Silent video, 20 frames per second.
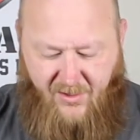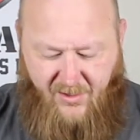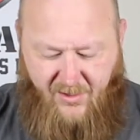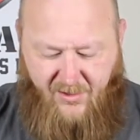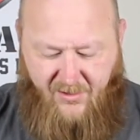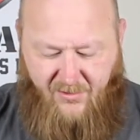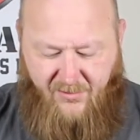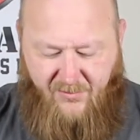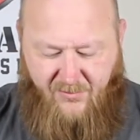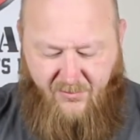
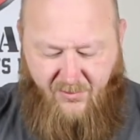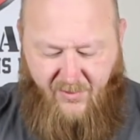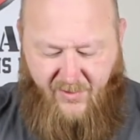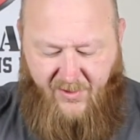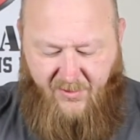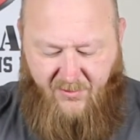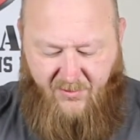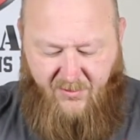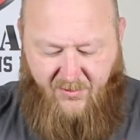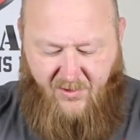you know, the
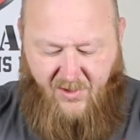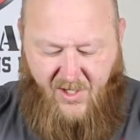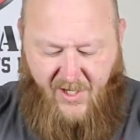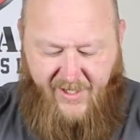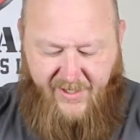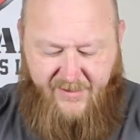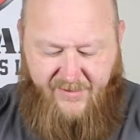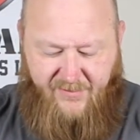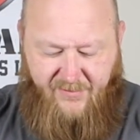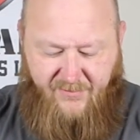really
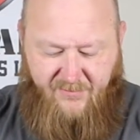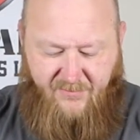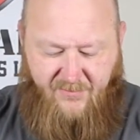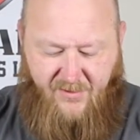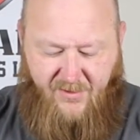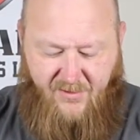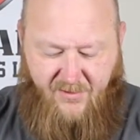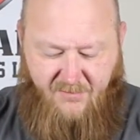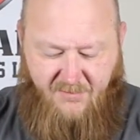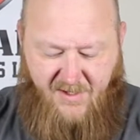light,
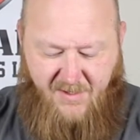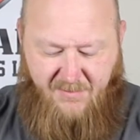you know,